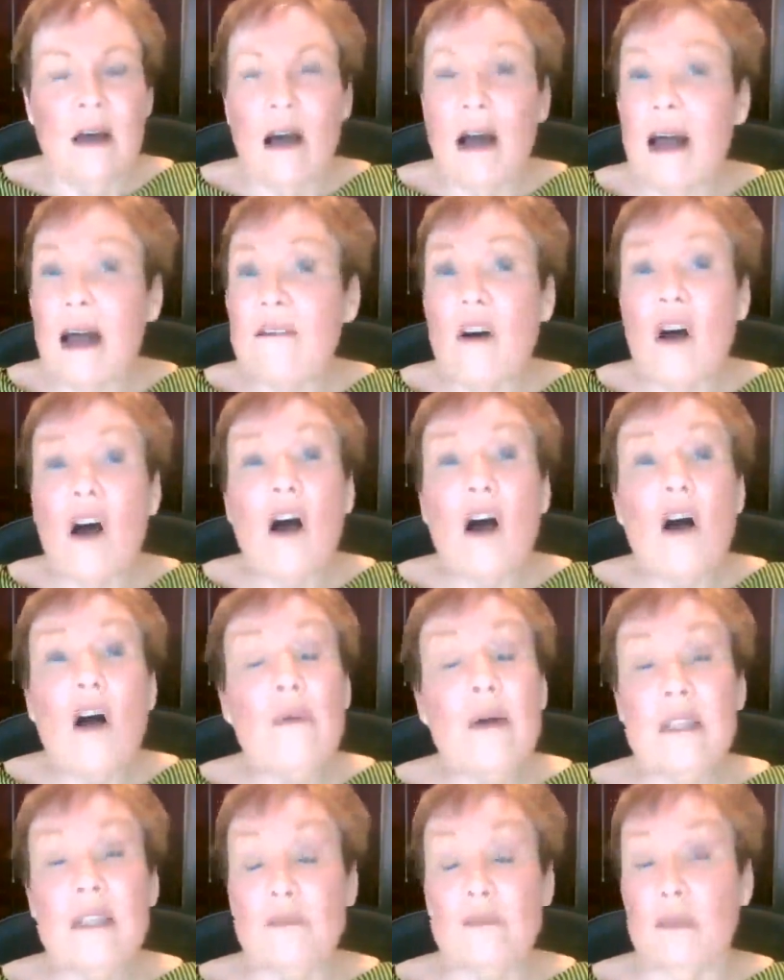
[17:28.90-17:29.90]
I've
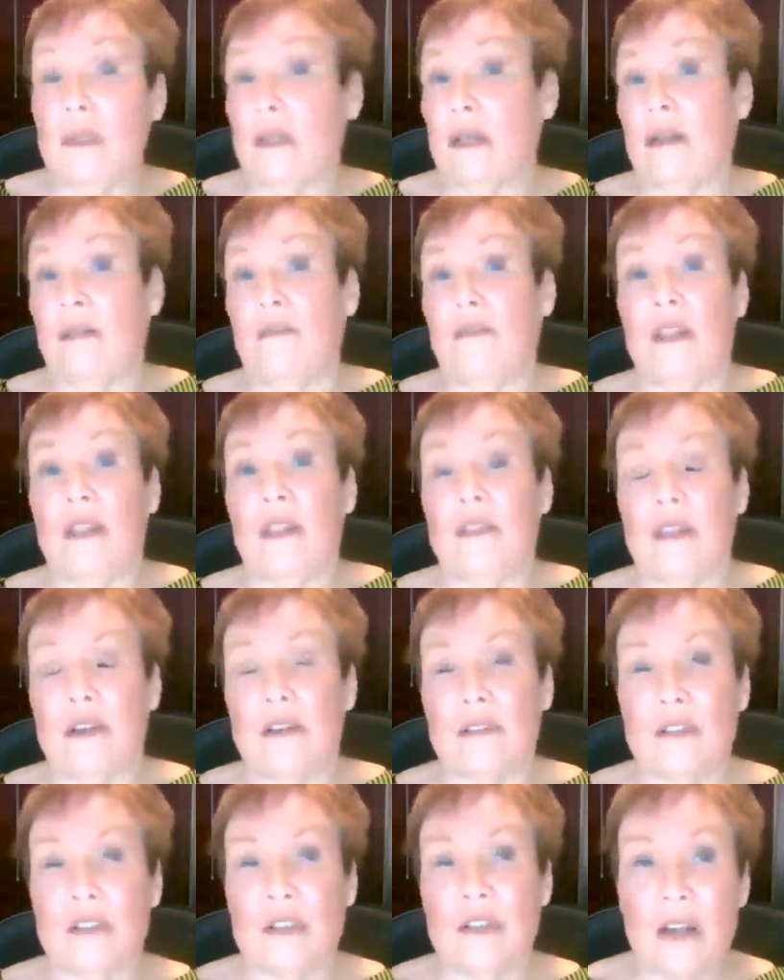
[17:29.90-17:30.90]
always believed that
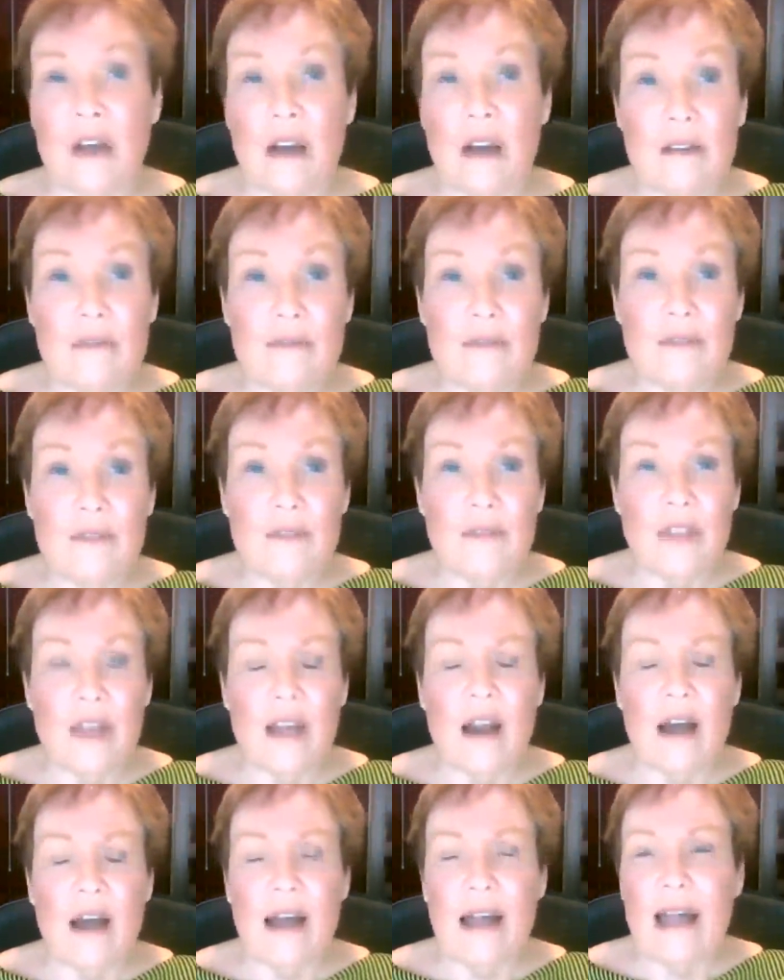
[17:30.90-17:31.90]
there's enough,
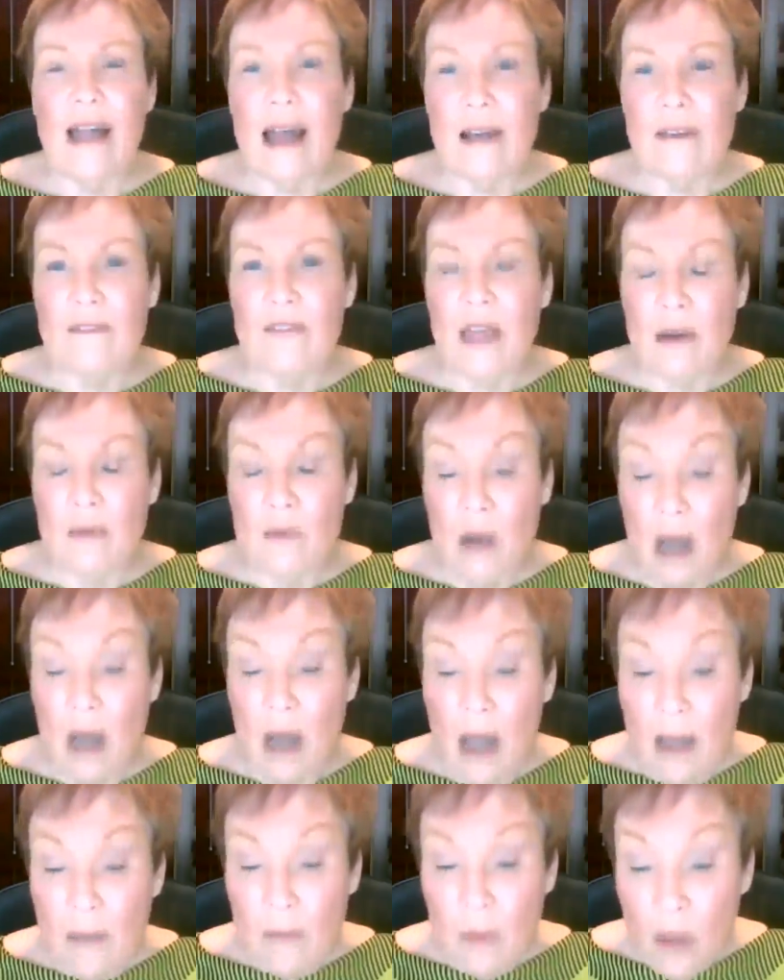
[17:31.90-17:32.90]
that
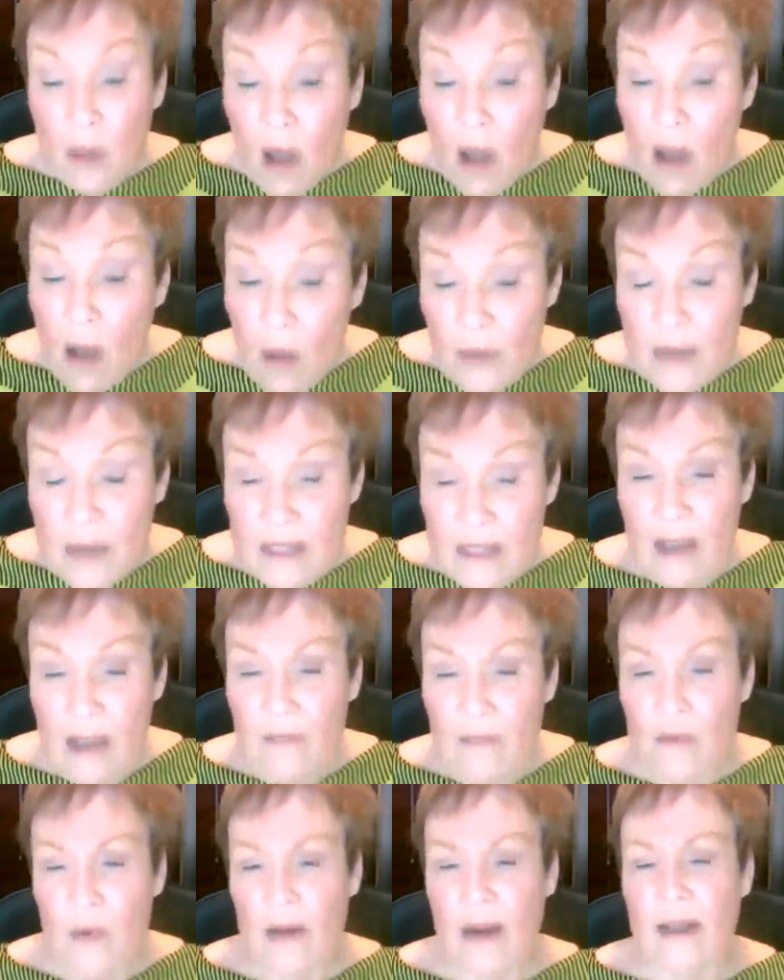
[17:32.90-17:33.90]
I will always
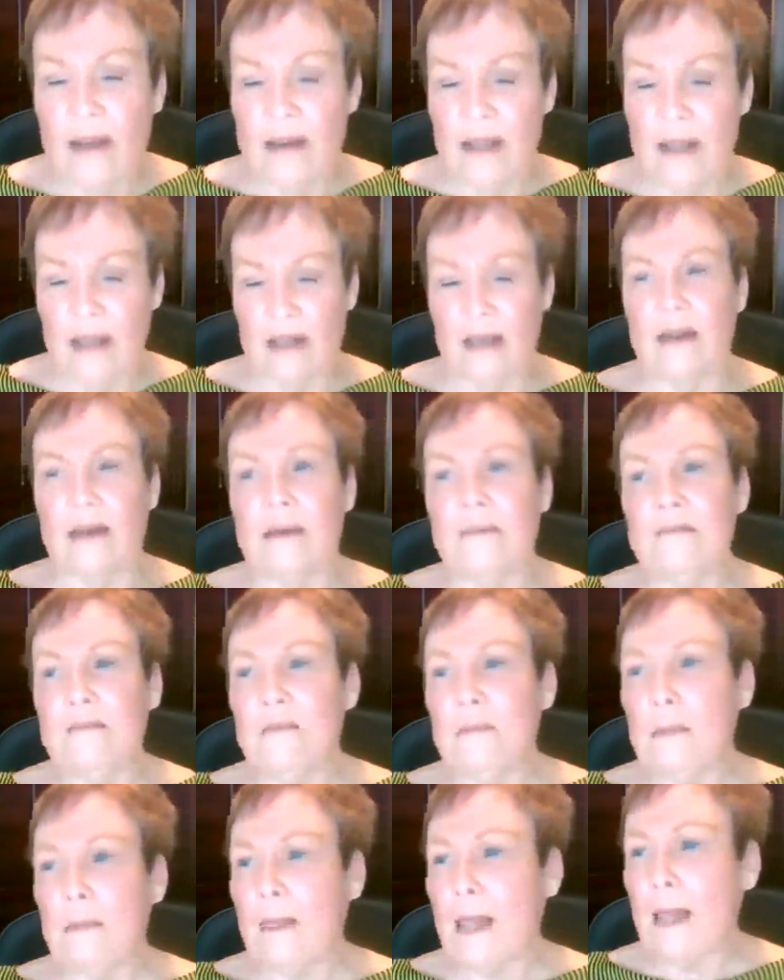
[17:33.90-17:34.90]
have what I need.
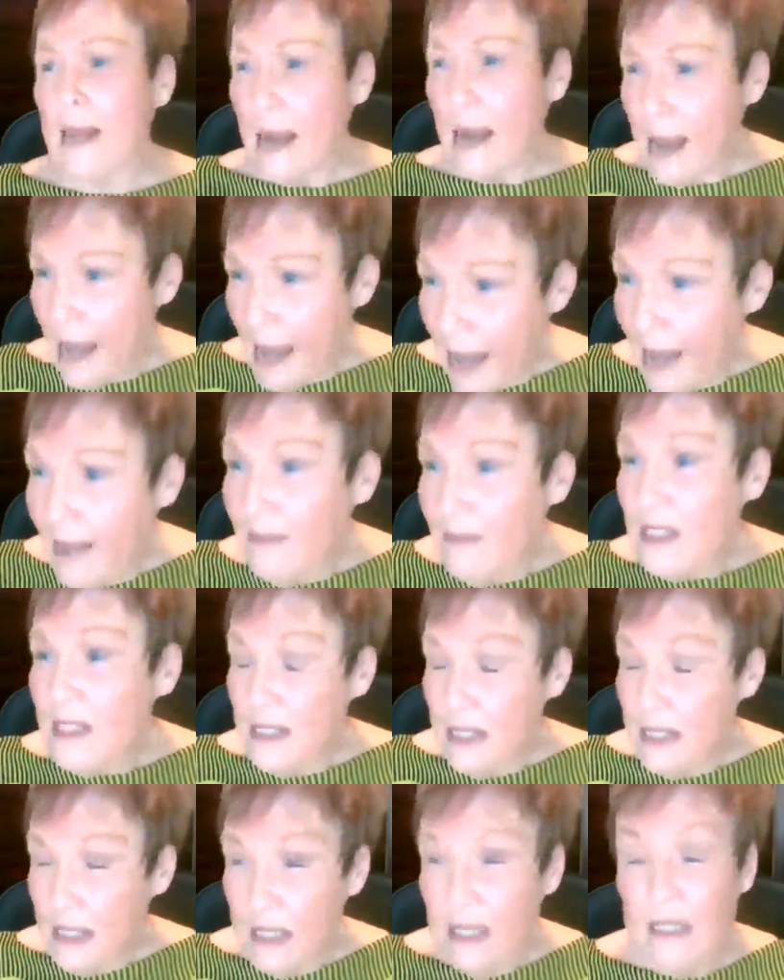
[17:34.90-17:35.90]
And I have
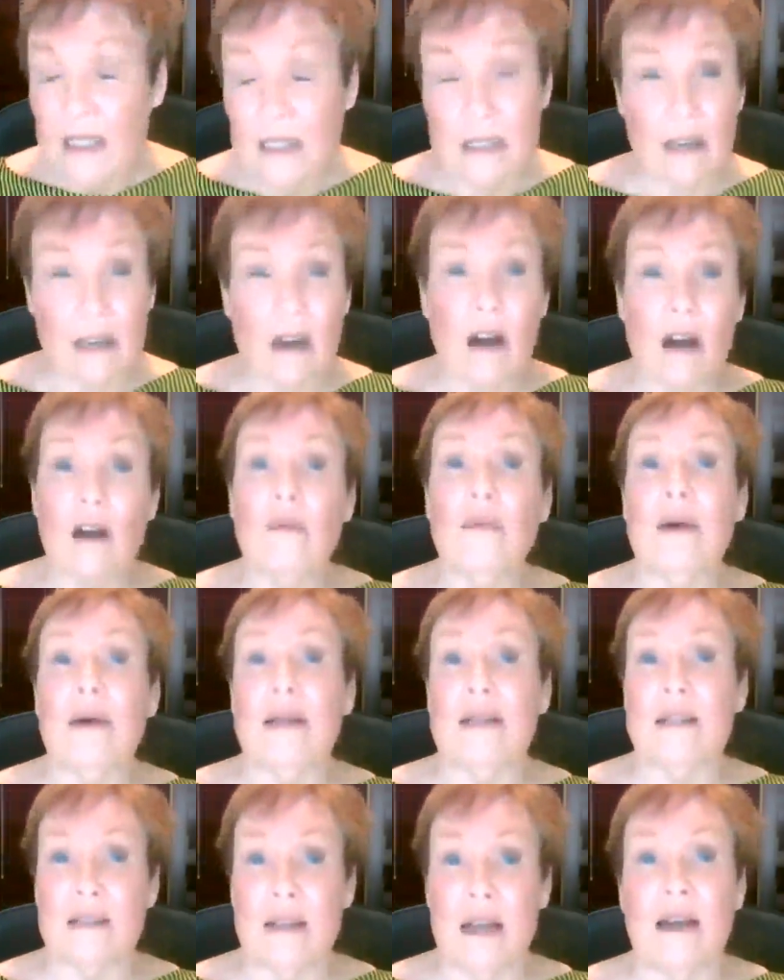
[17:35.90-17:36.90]
indeed
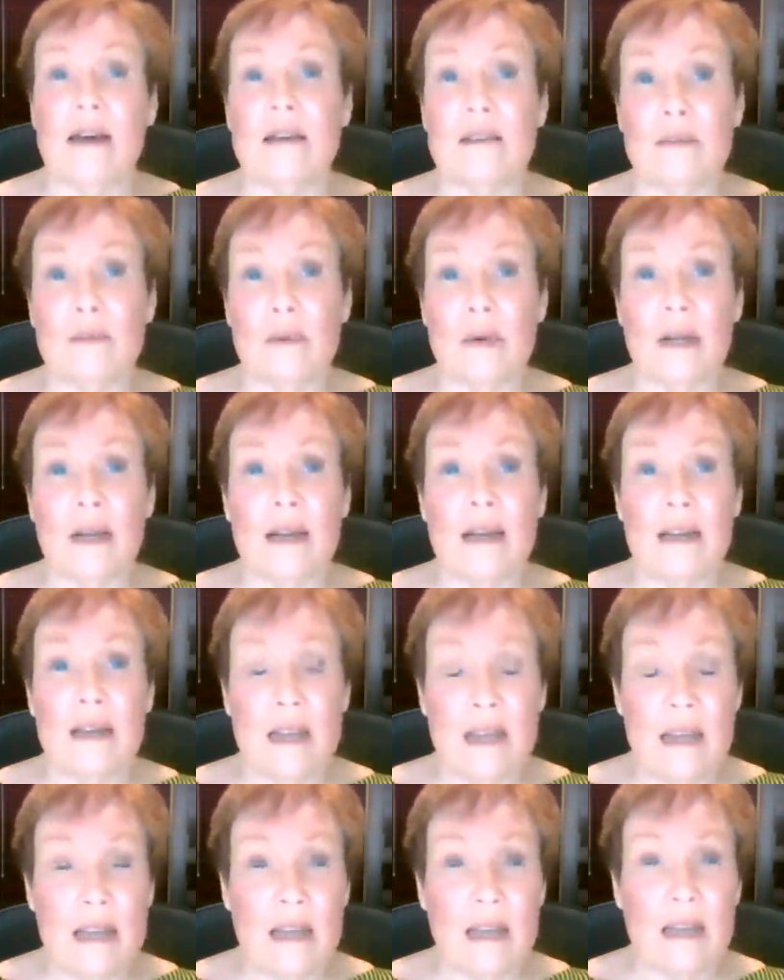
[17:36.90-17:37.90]
always had what I
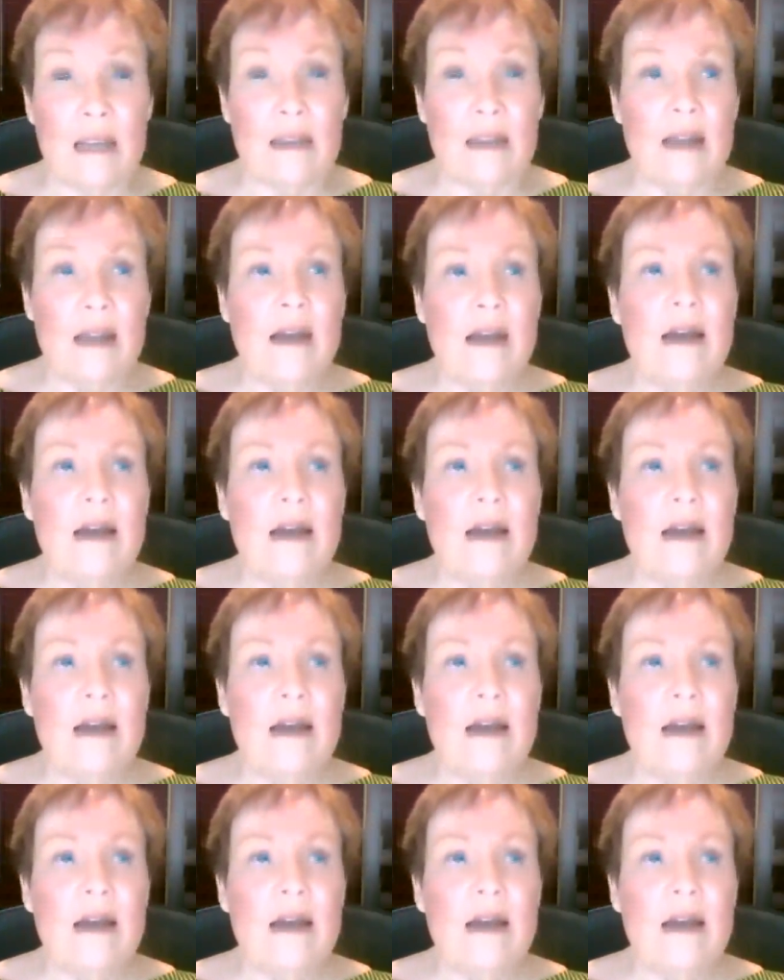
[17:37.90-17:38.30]
need.